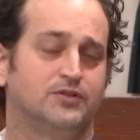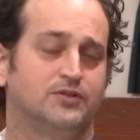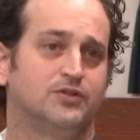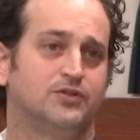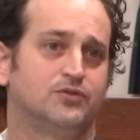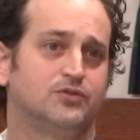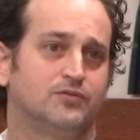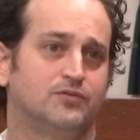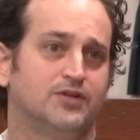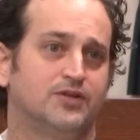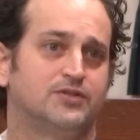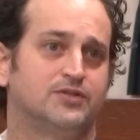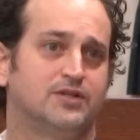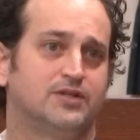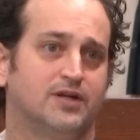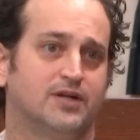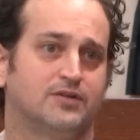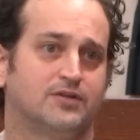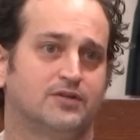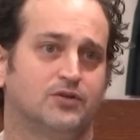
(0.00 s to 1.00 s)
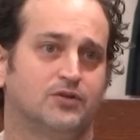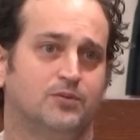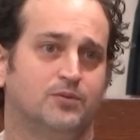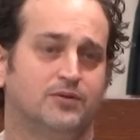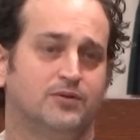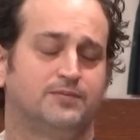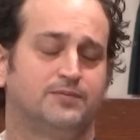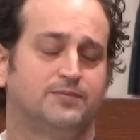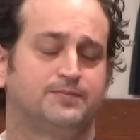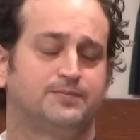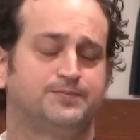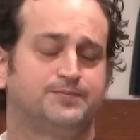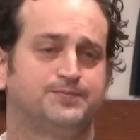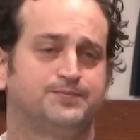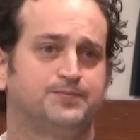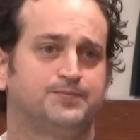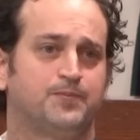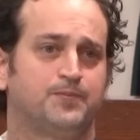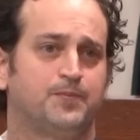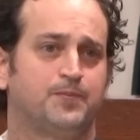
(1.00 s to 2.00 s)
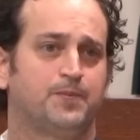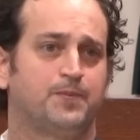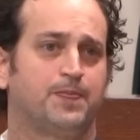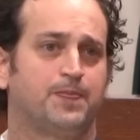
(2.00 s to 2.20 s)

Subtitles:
that you were very relieved on the